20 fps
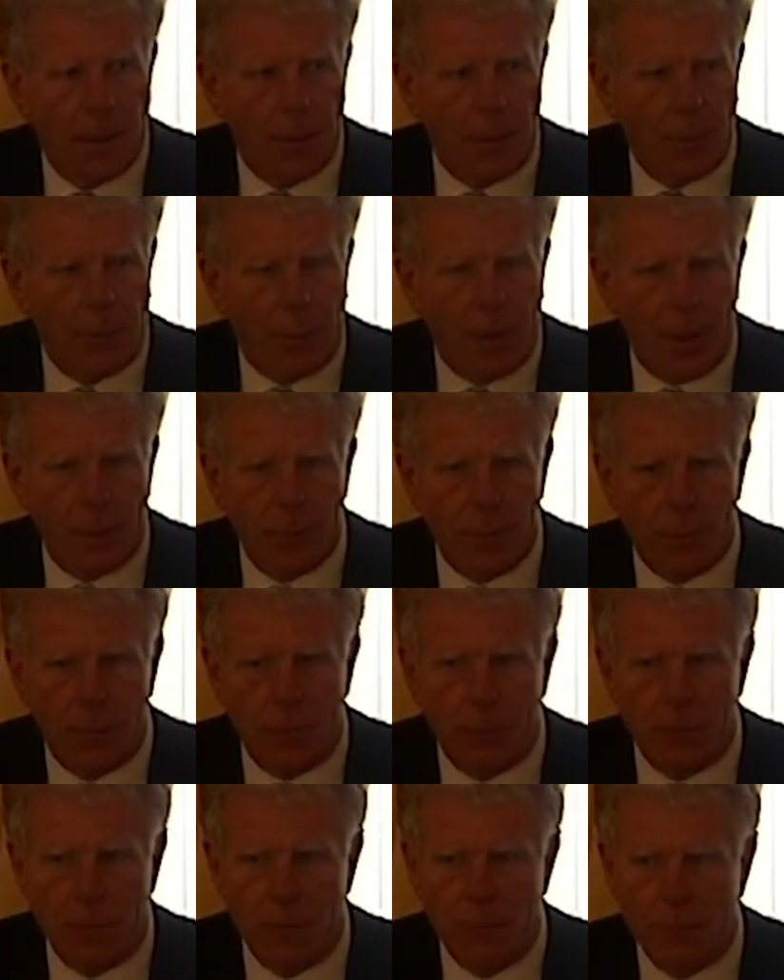the
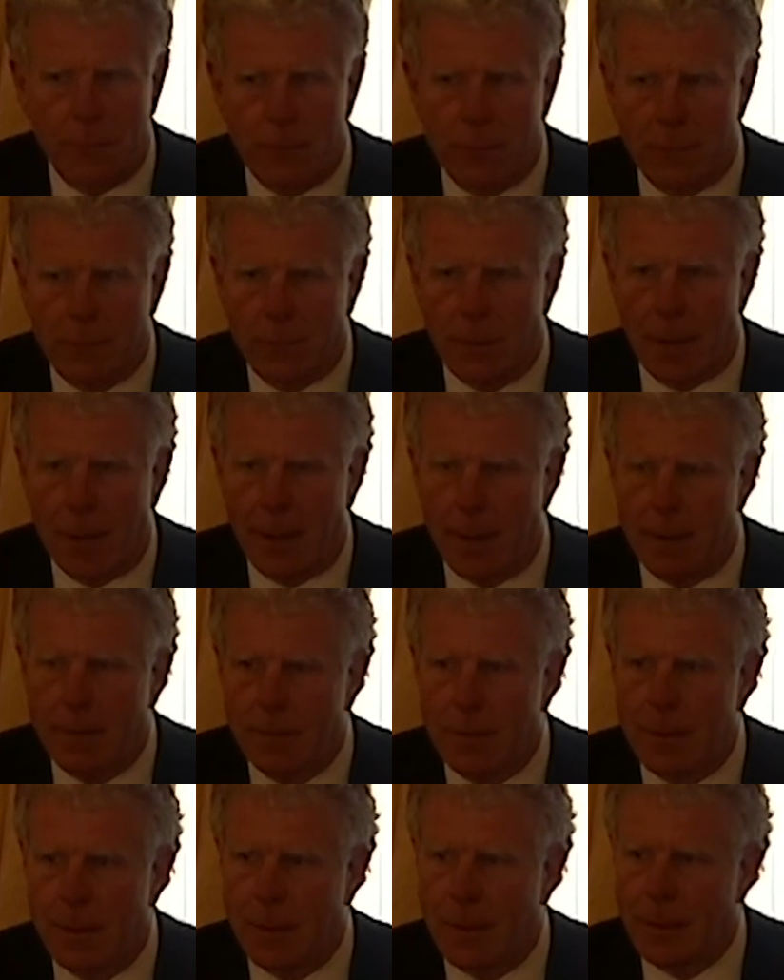processes you've
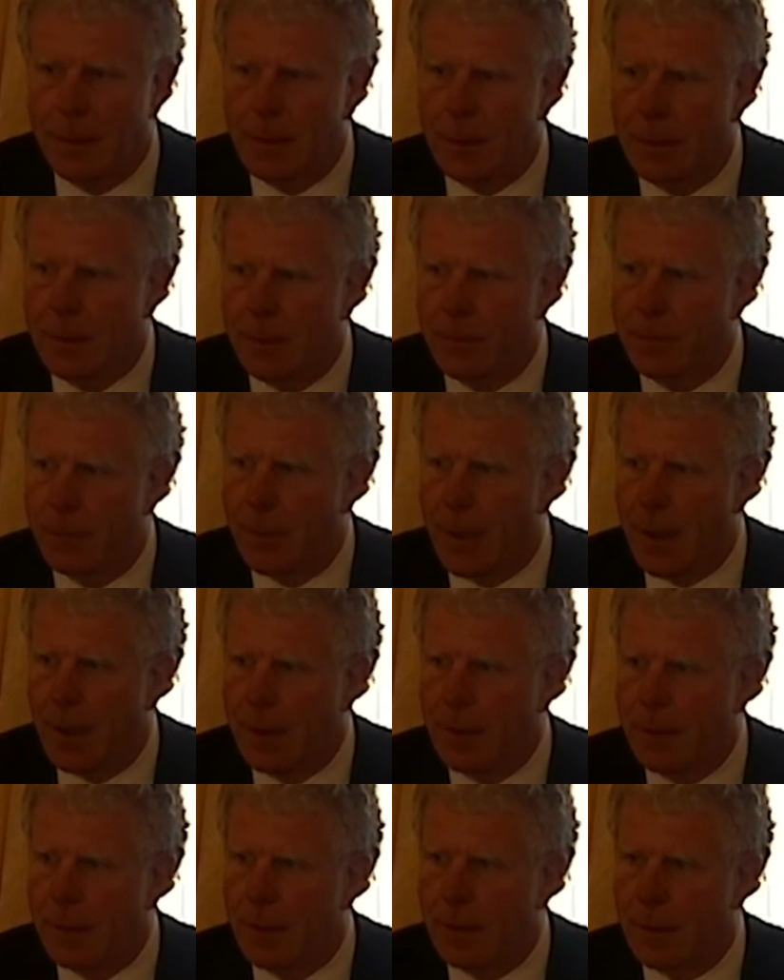described,
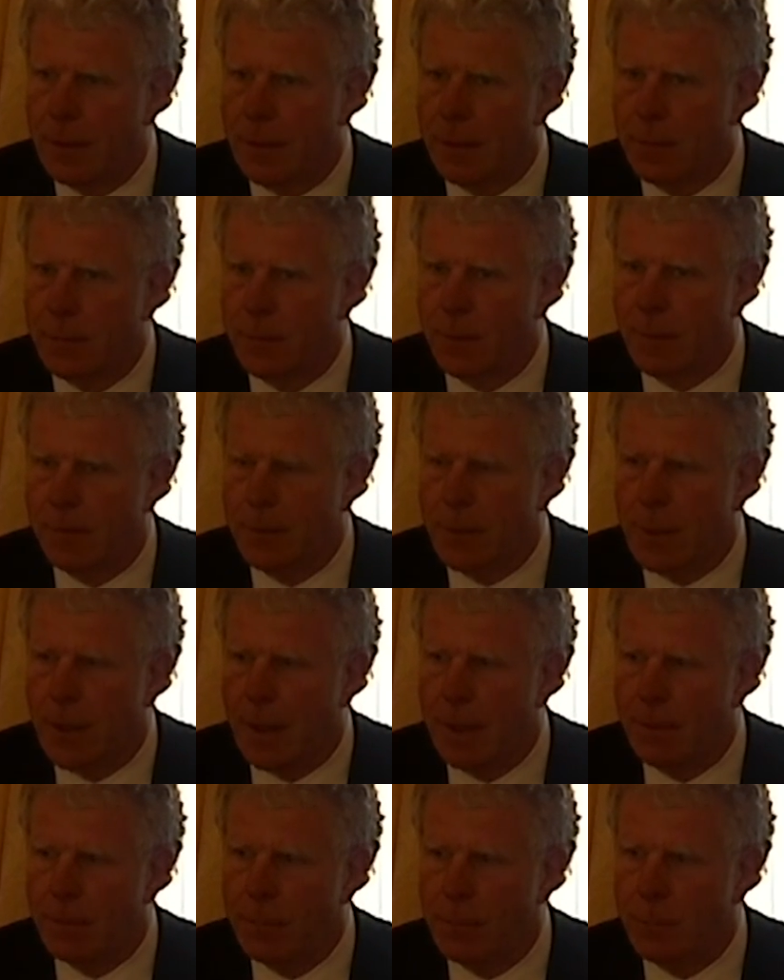combined uh,
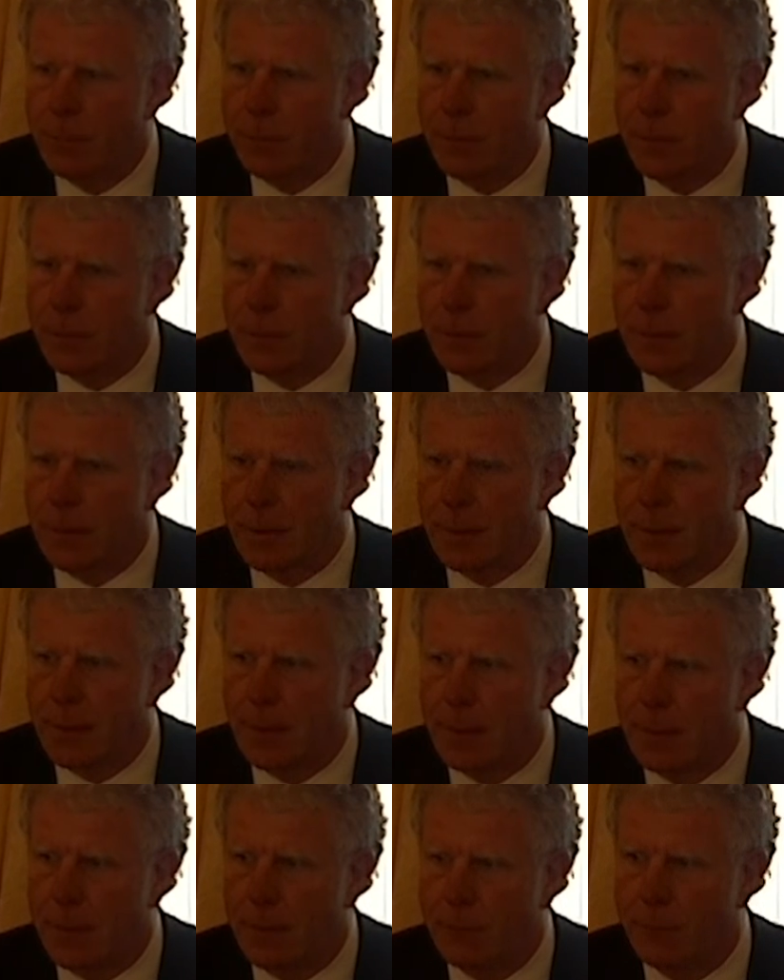sometimes with uh,
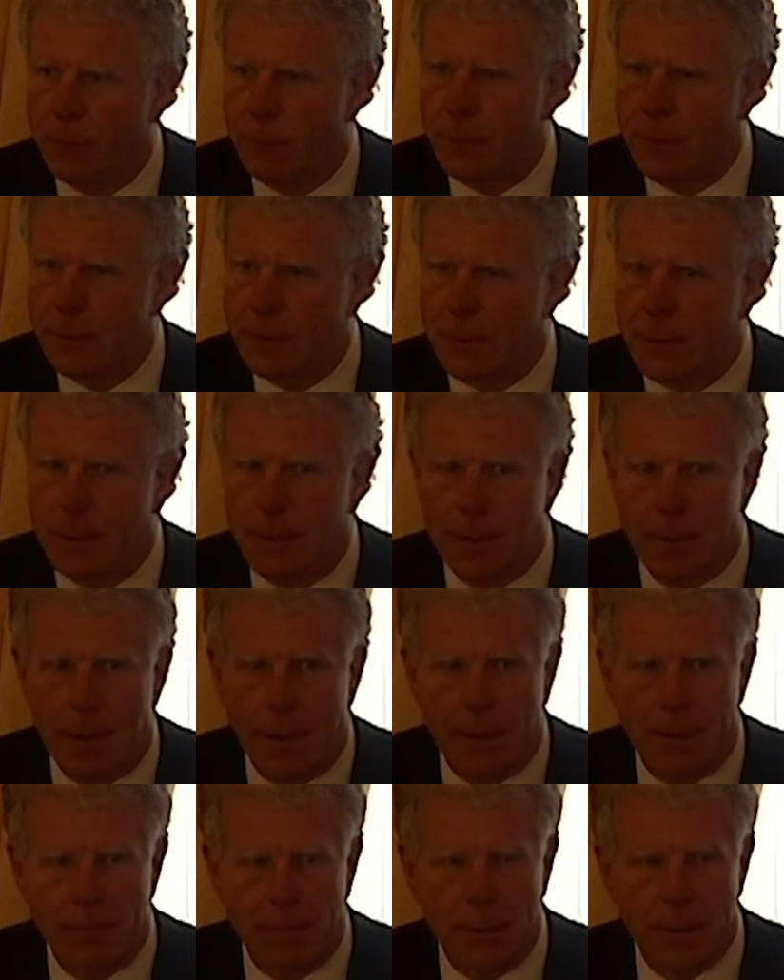unfortunate
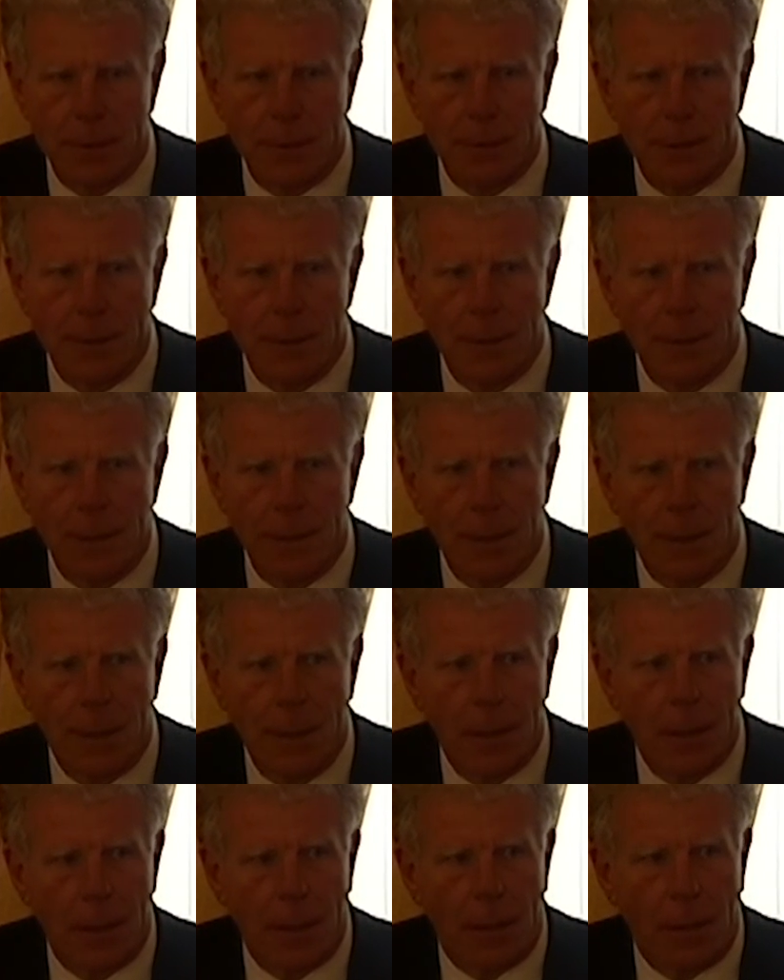ambition
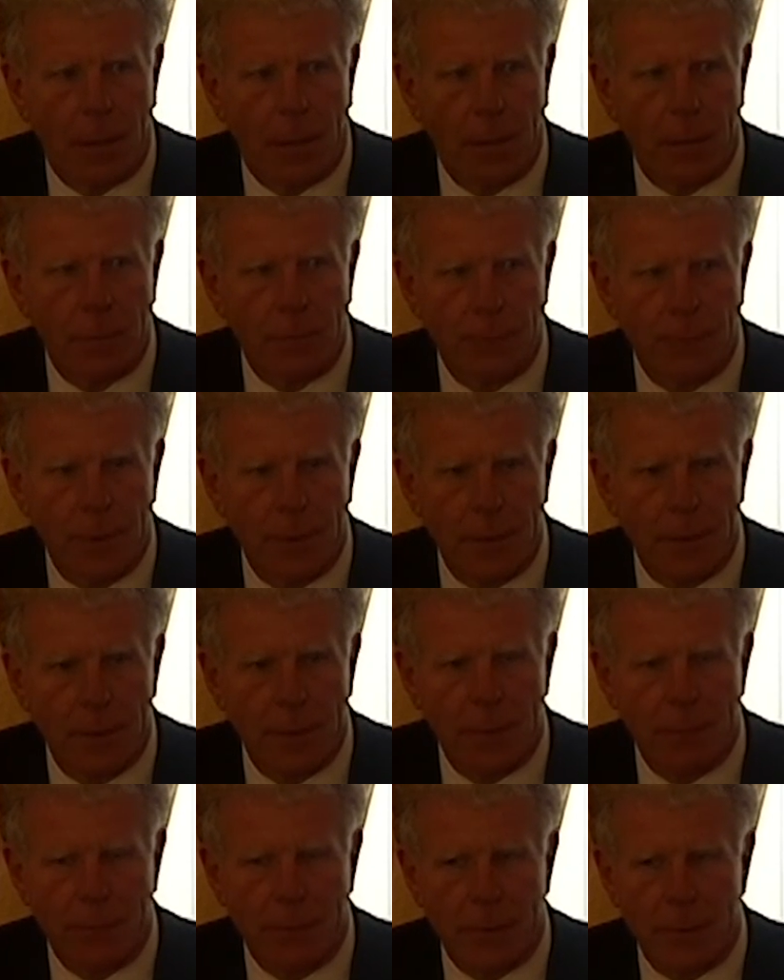are
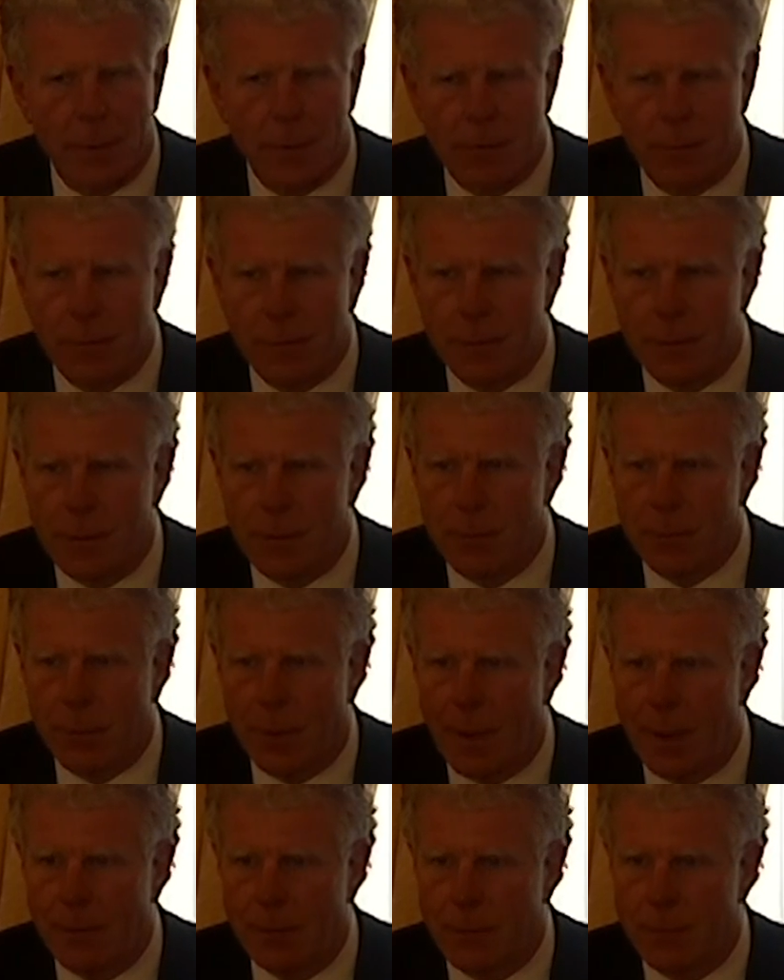very, very serious
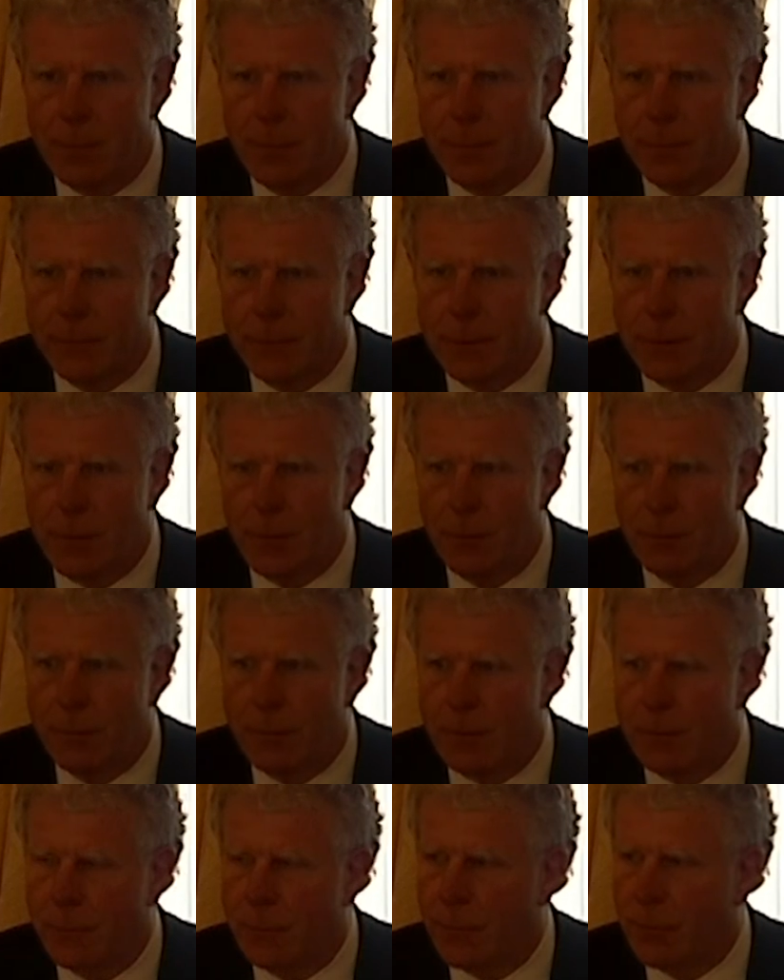problems, and we hope
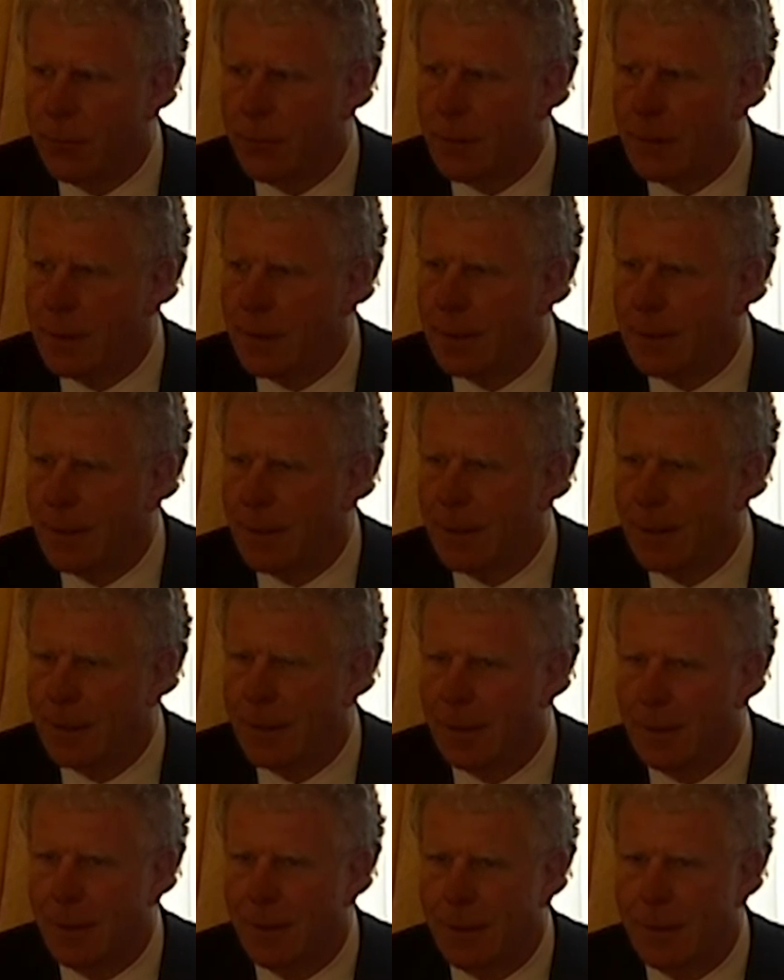that we'll see
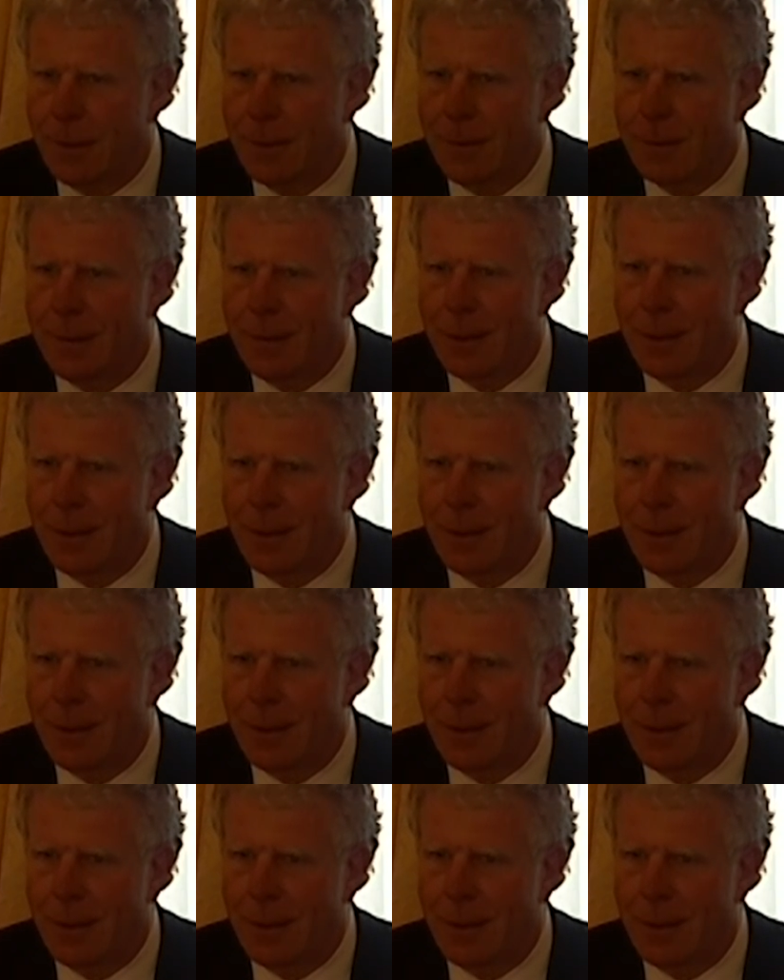uh,